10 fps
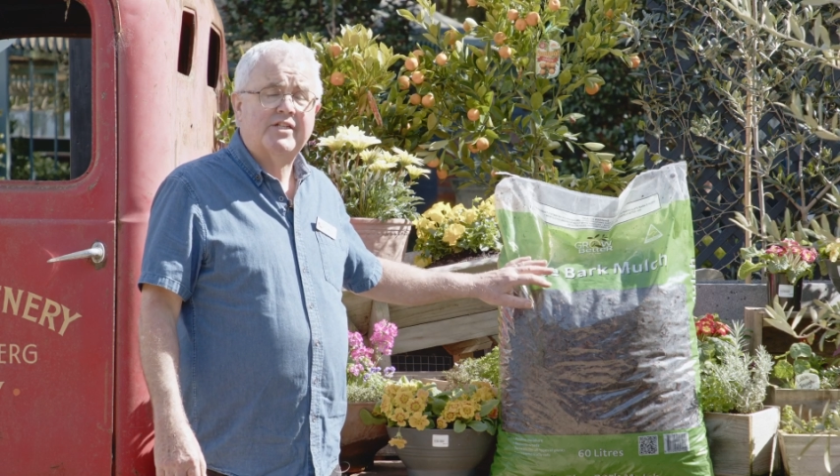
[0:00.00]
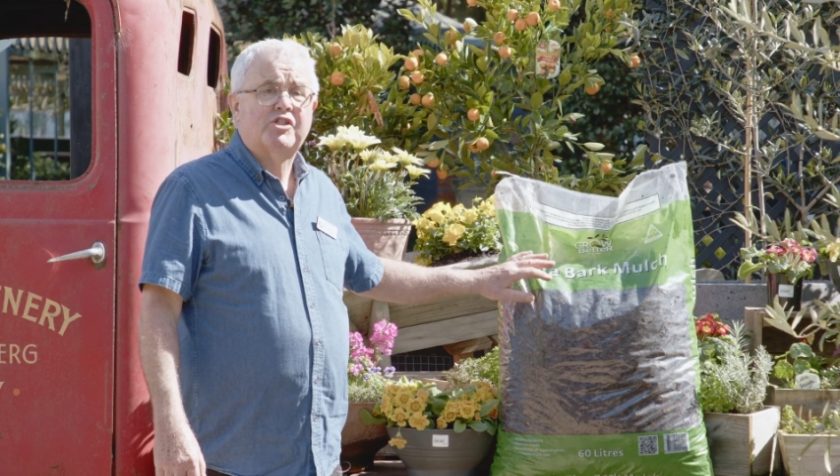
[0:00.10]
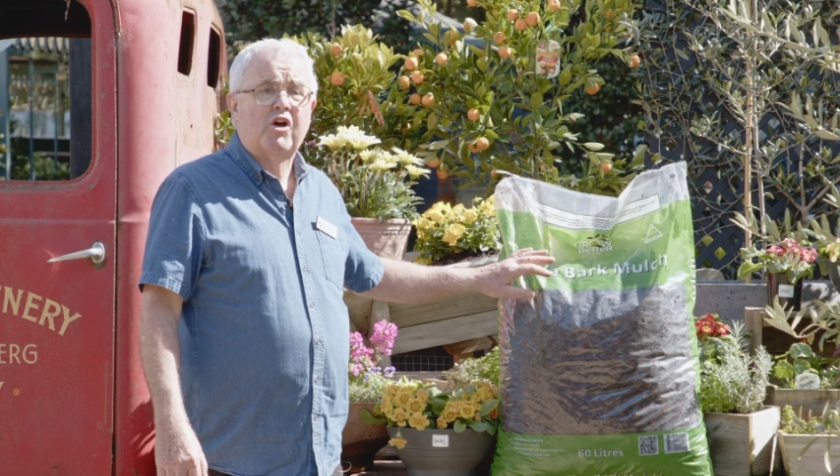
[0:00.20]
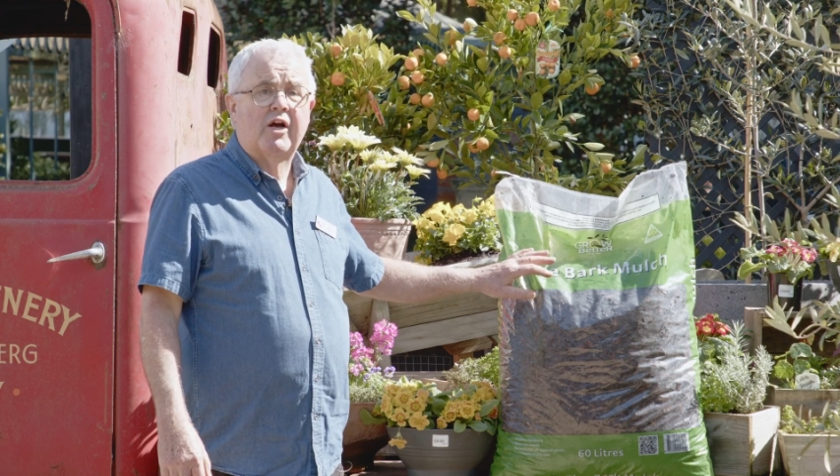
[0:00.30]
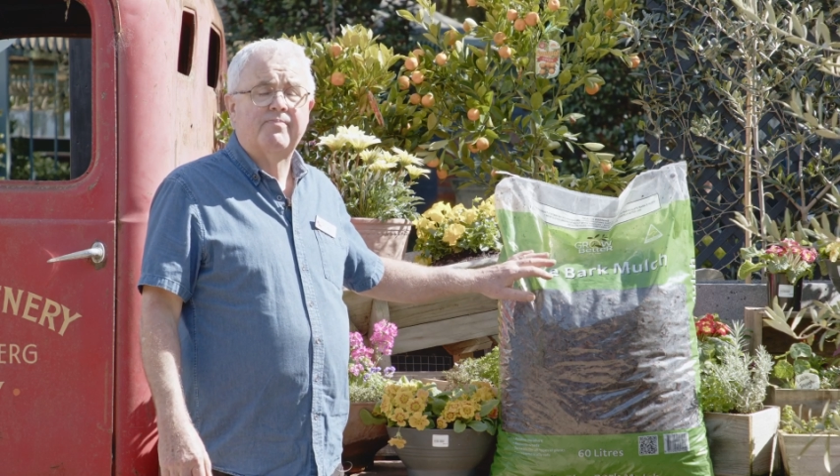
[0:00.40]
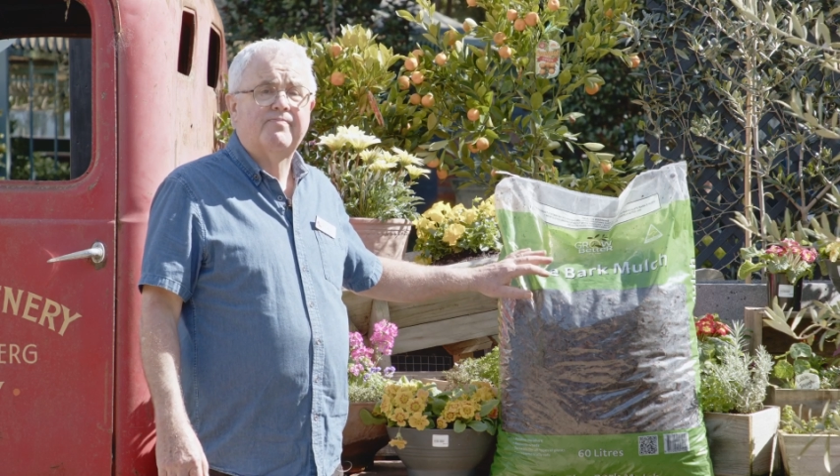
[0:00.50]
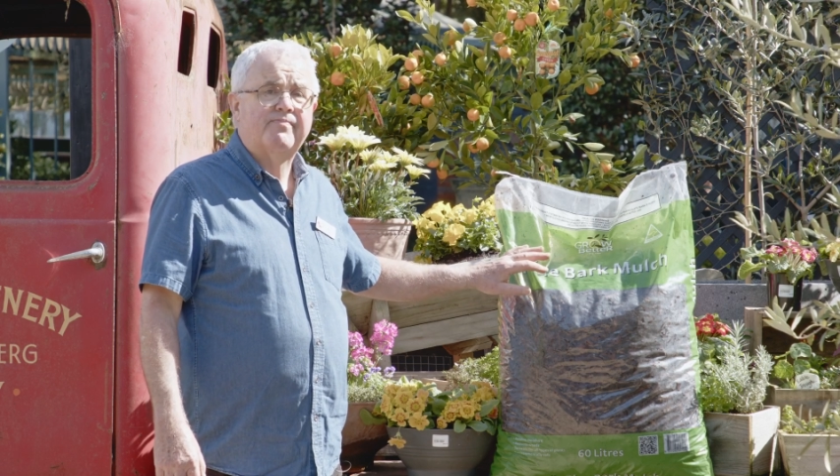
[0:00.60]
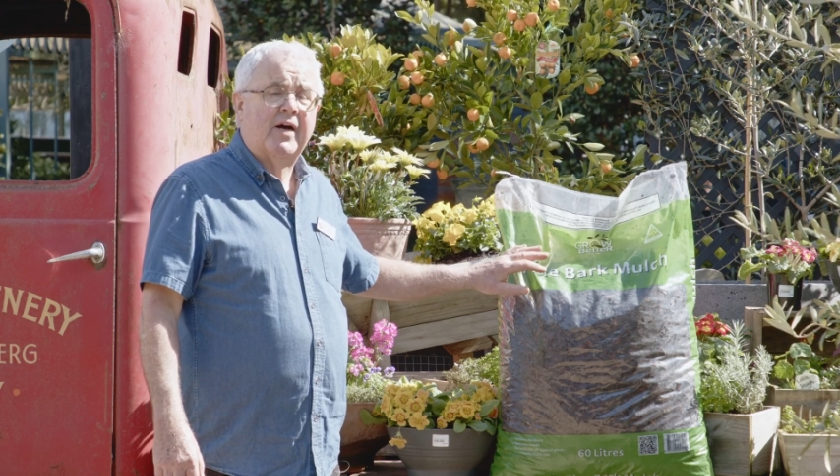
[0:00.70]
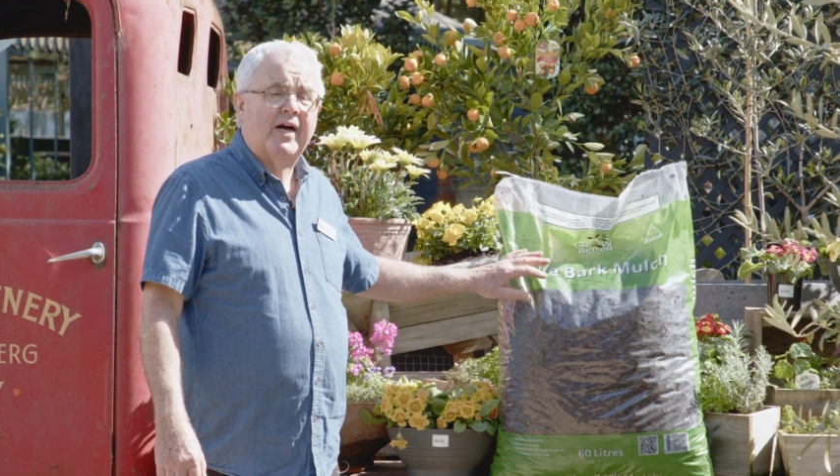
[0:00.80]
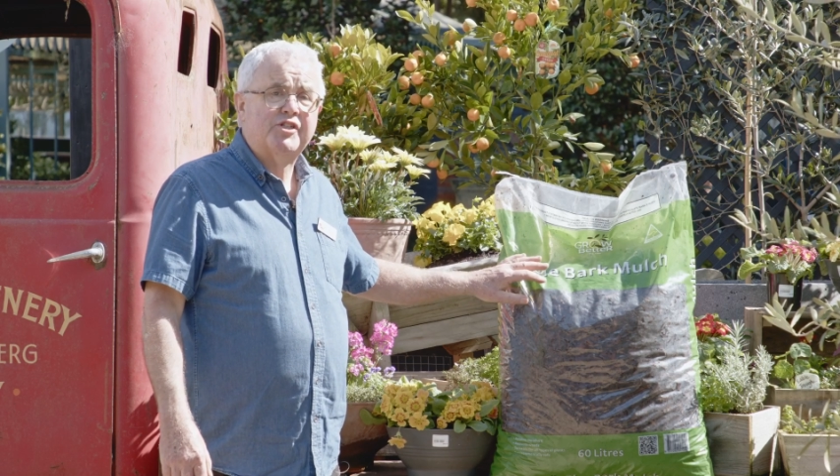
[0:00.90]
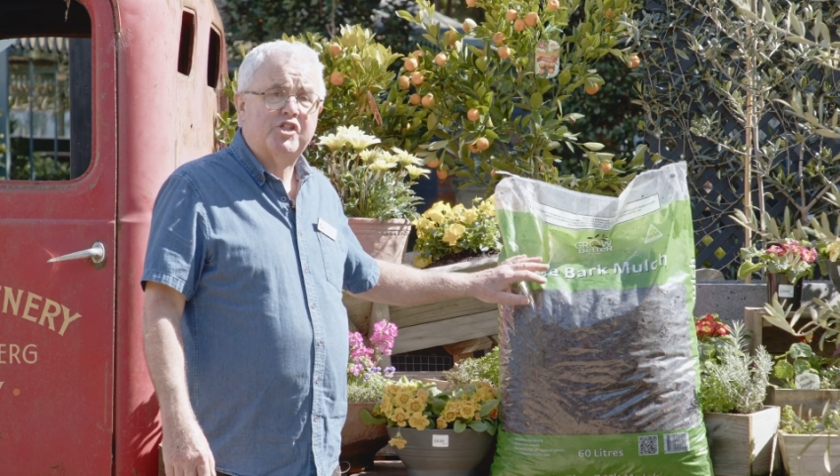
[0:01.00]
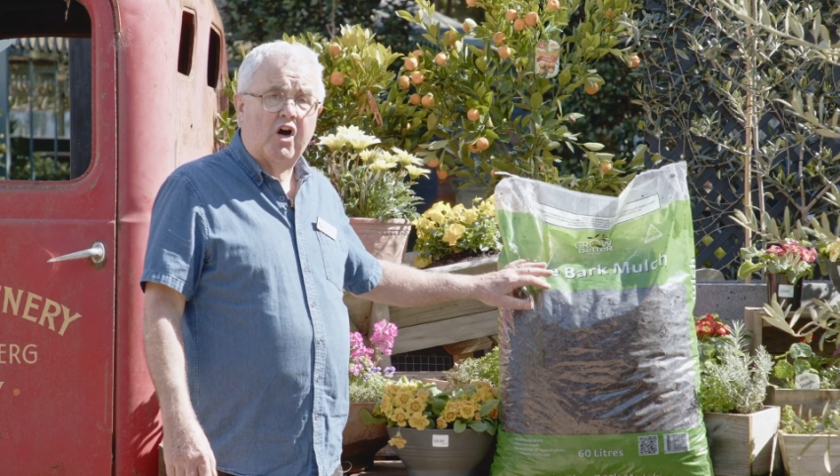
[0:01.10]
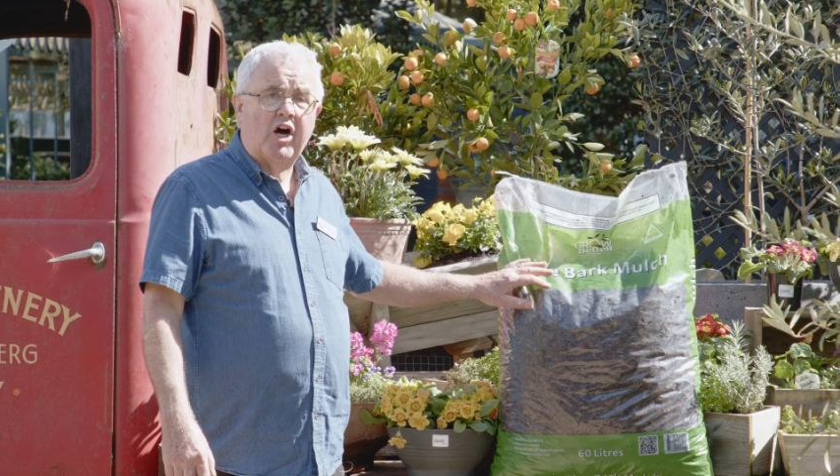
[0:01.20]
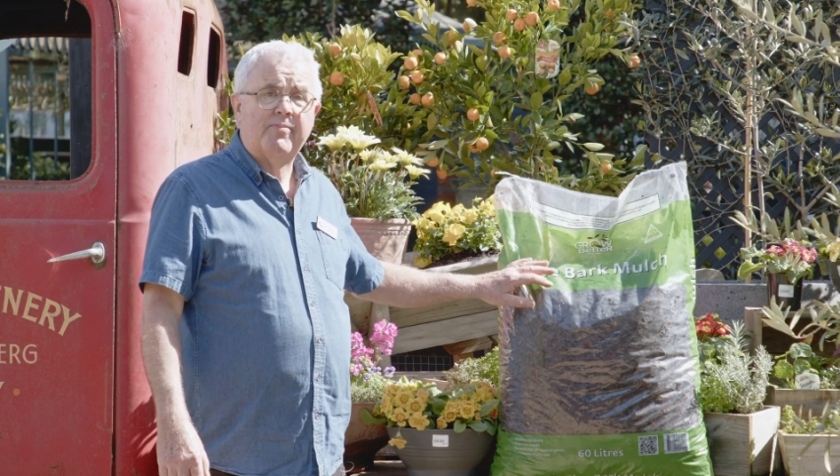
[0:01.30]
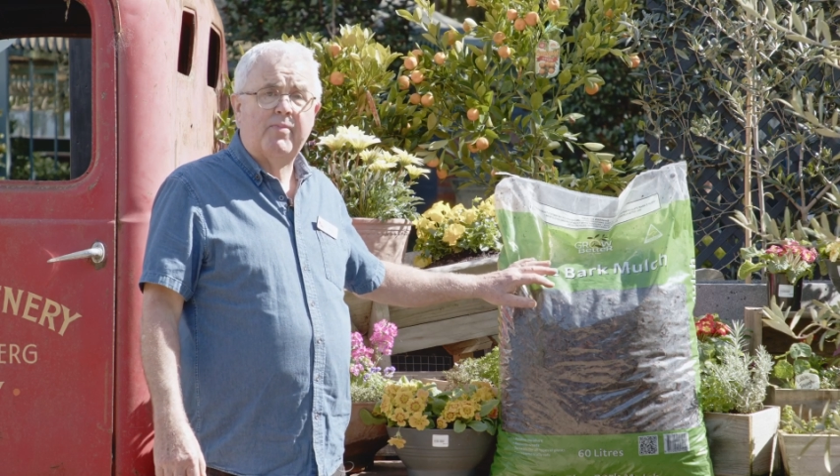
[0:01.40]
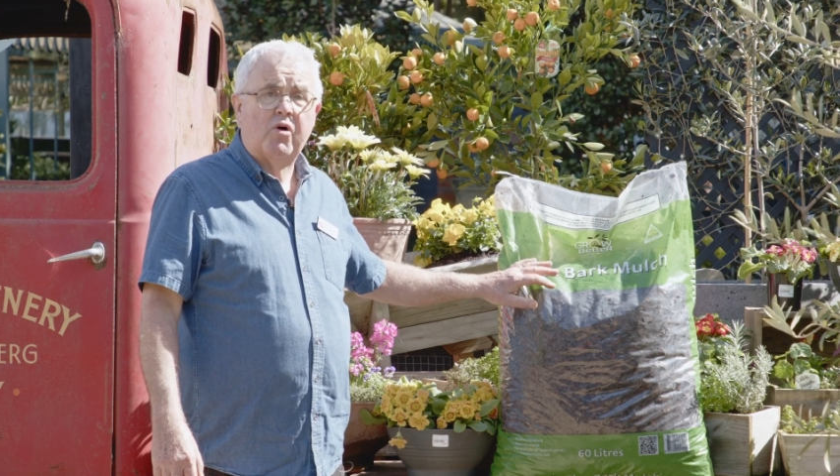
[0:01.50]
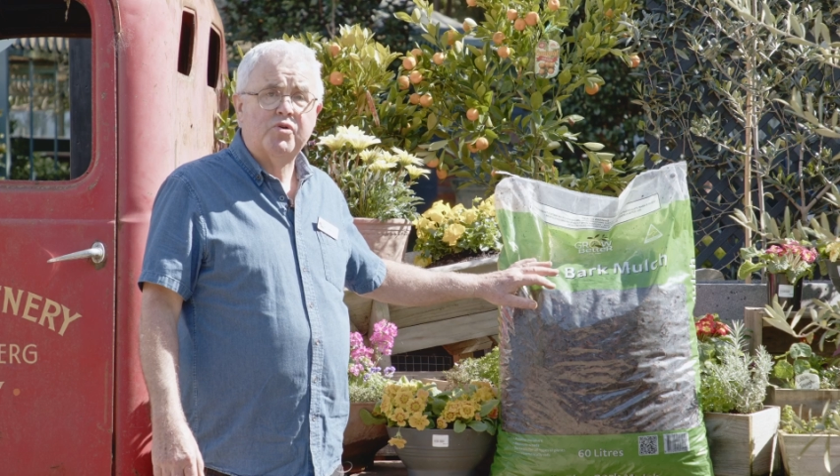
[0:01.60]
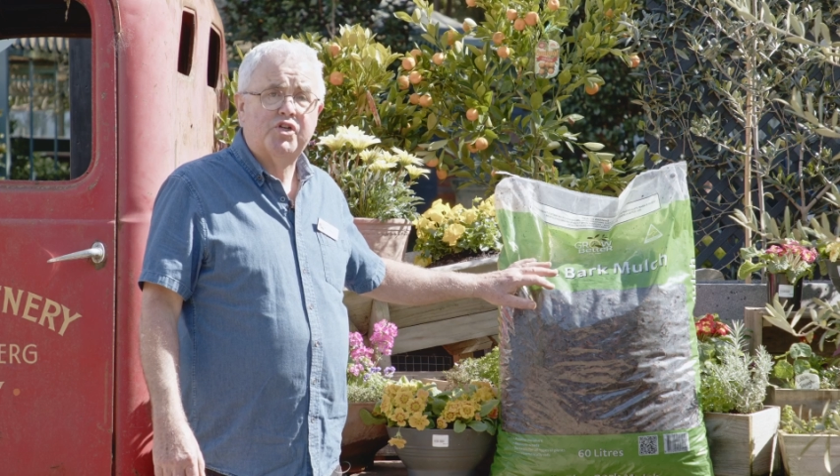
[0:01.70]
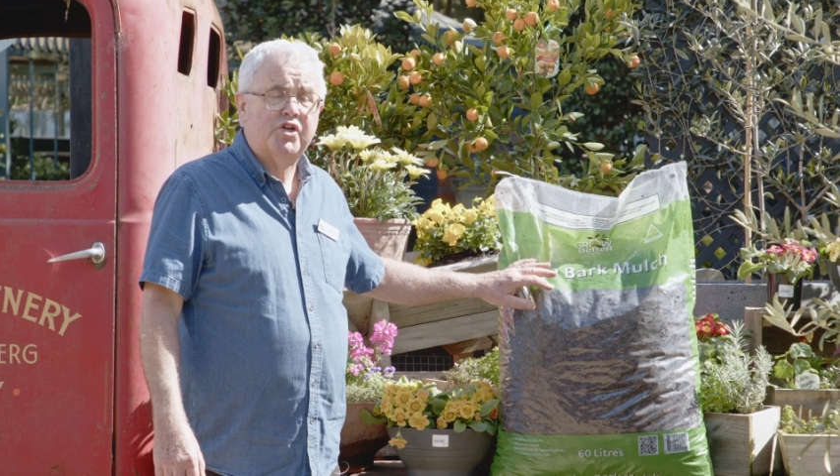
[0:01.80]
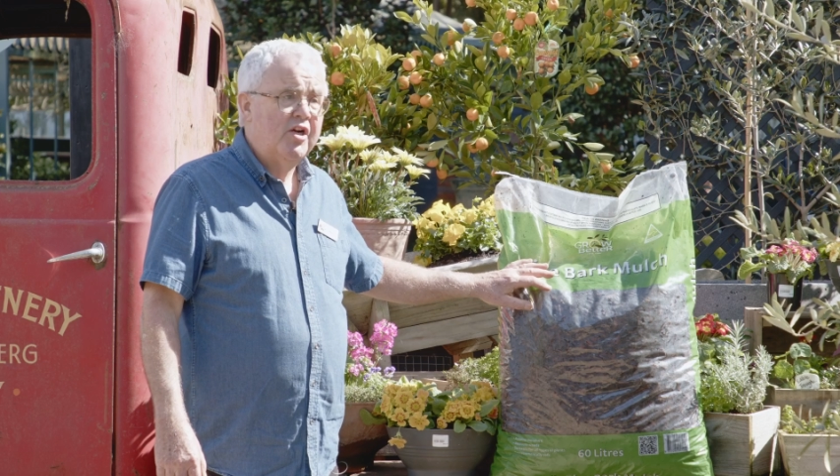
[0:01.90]
type dyed
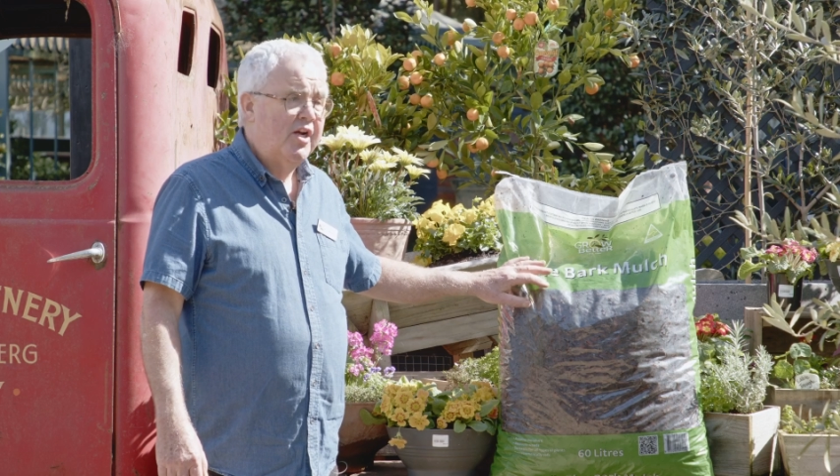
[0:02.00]
mulch,